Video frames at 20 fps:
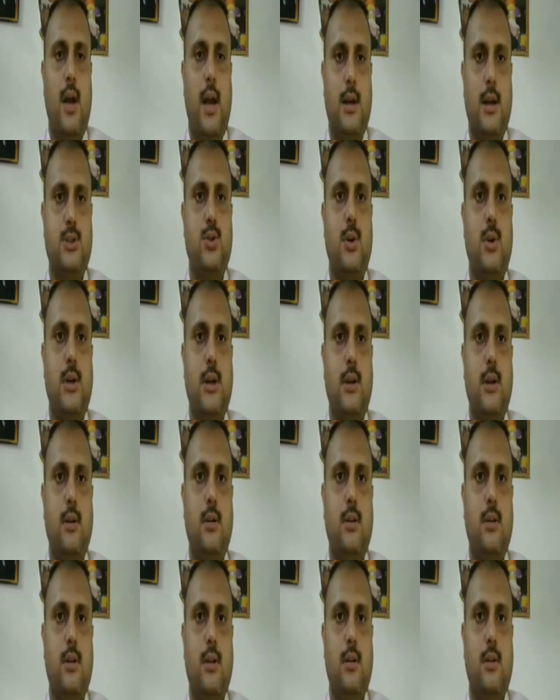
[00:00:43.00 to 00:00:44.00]

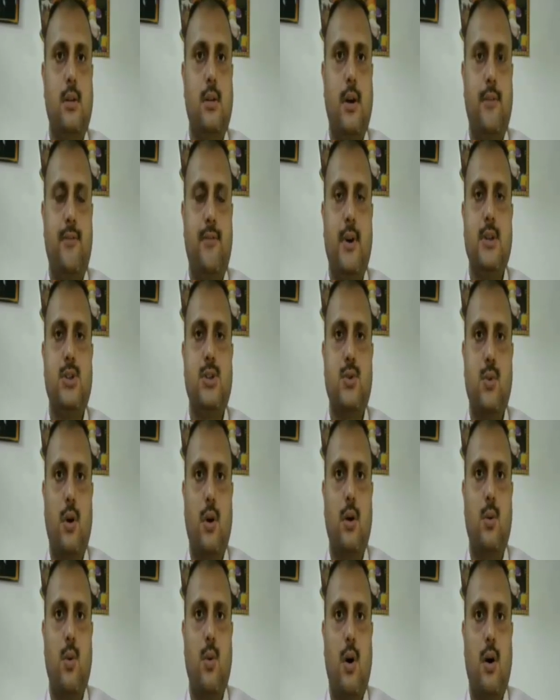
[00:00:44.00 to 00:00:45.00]
Actually, the First
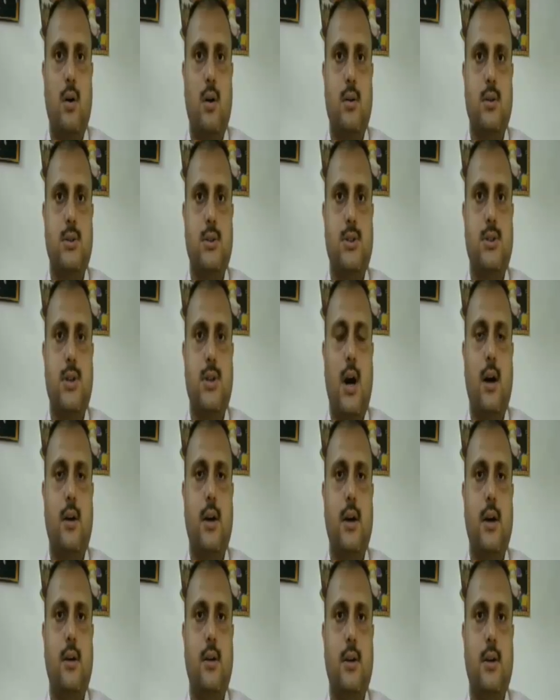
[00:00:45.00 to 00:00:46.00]
World War
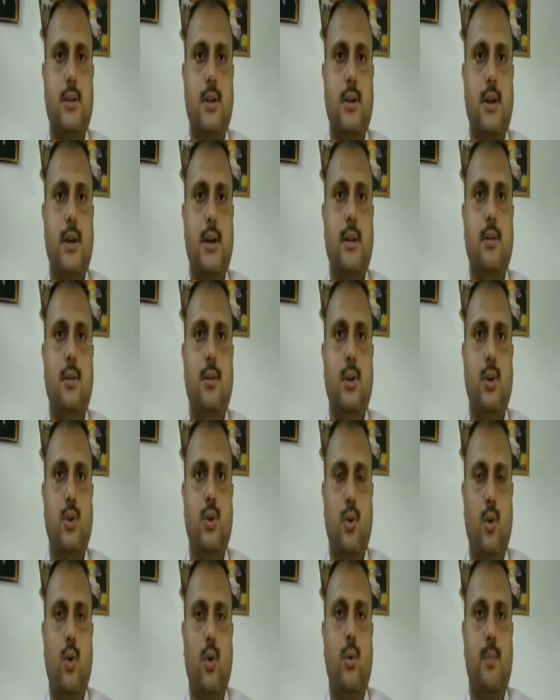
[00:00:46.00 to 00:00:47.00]
started in
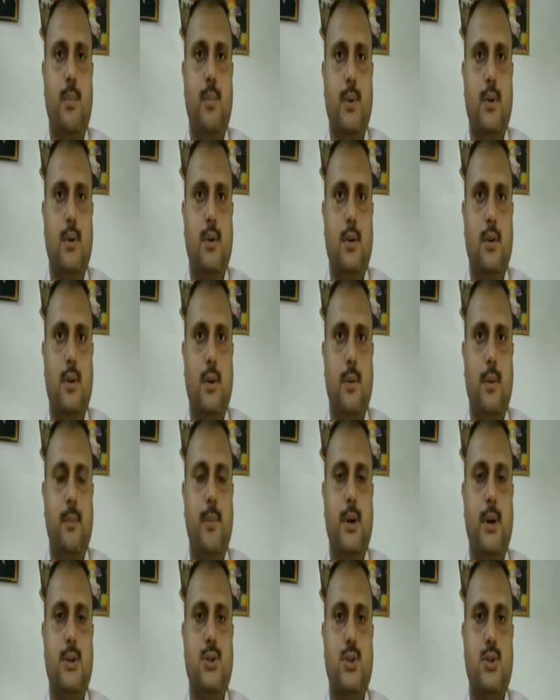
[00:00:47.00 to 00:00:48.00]
Europe,
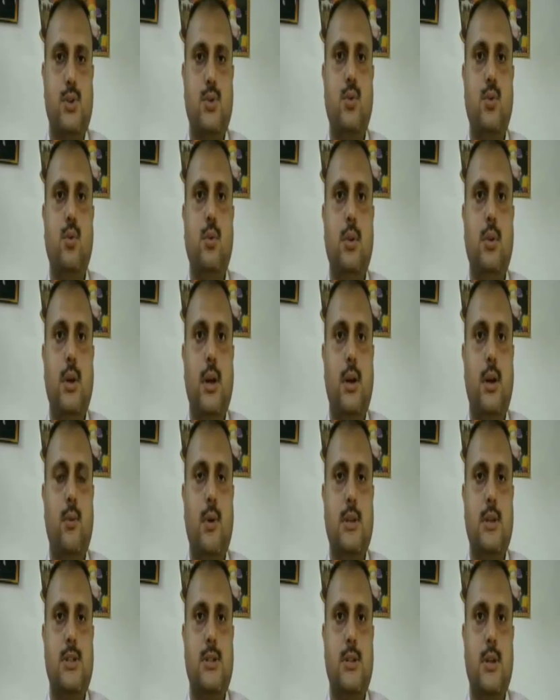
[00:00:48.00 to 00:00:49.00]
but soon it
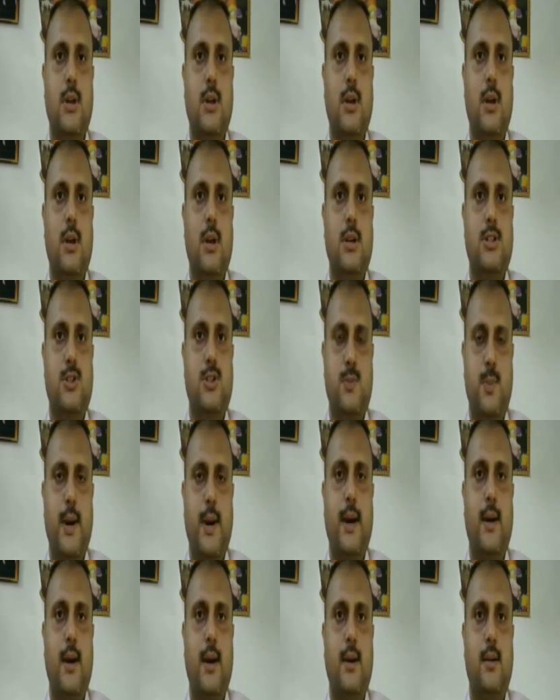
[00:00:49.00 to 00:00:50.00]
was
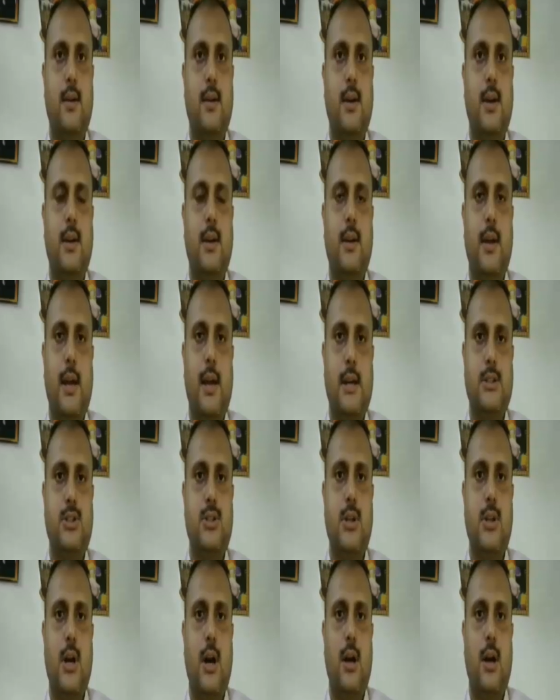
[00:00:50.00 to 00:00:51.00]
spreaded in
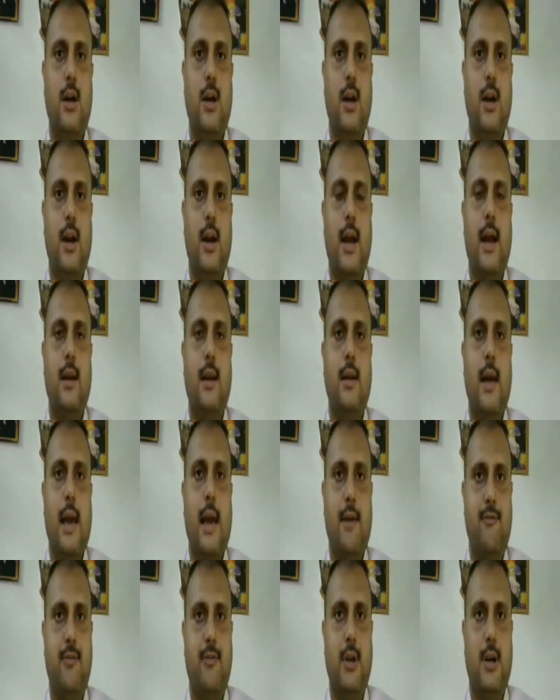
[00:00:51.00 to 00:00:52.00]
Asia and
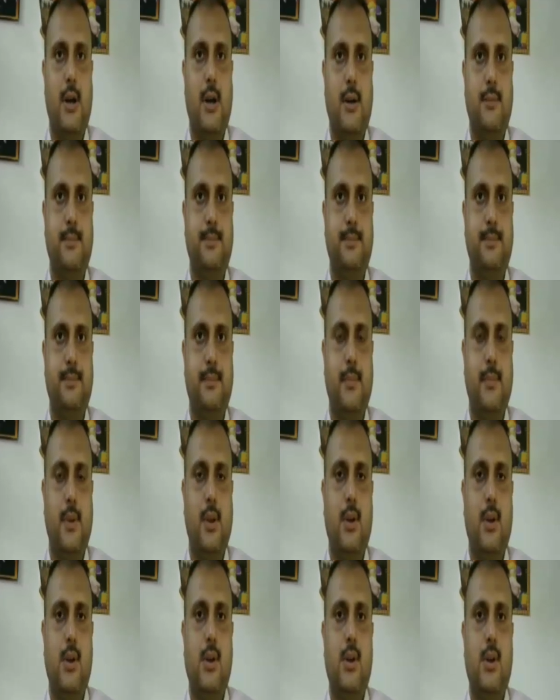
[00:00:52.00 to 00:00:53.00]
Africa.
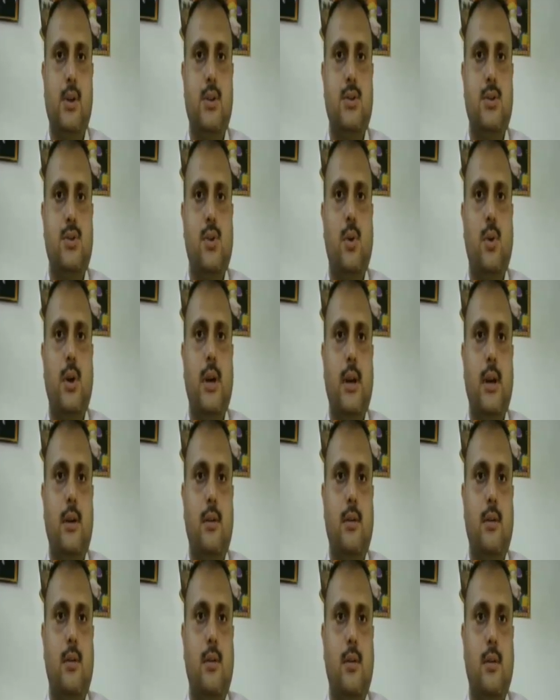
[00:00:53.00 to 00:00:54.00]
So
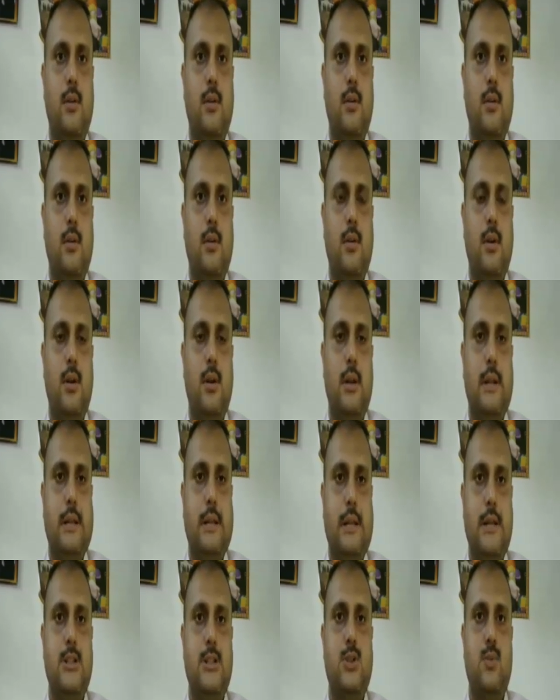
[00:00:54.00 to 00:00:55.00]

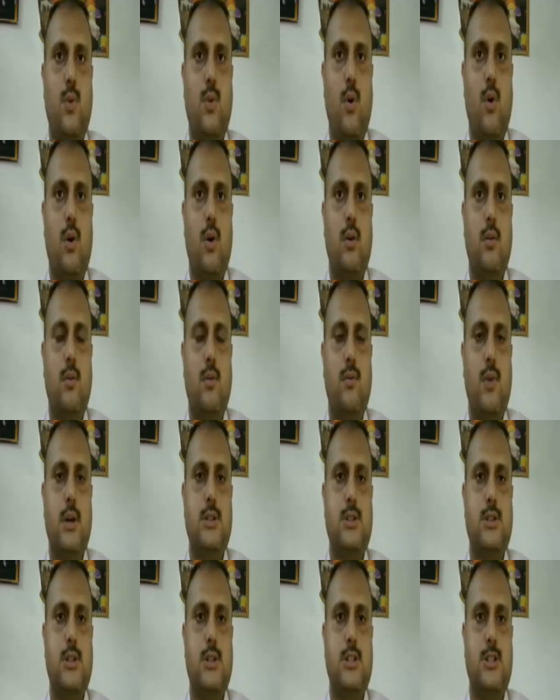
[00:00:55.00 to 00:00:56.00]
this war
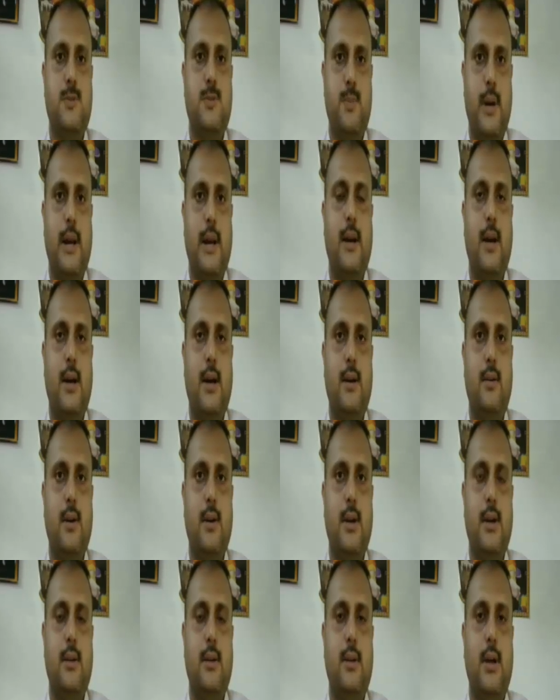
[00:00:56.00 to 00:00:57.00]
was spreaded
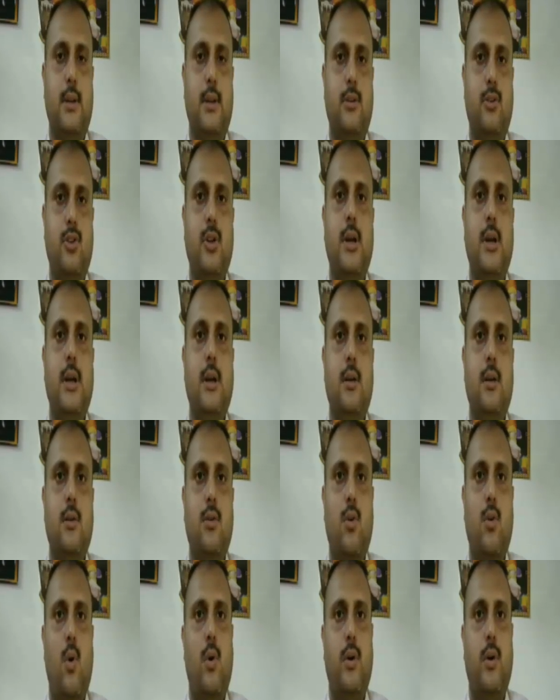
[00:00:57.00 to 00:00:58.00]
in the three
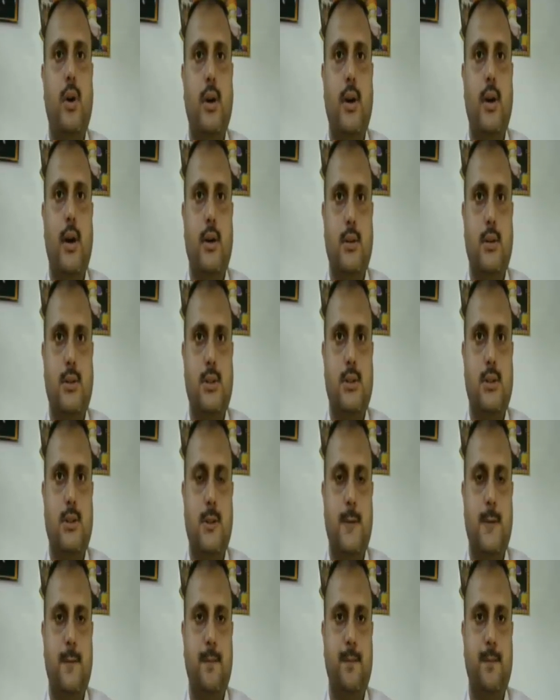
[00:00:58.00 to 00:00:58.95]
continents.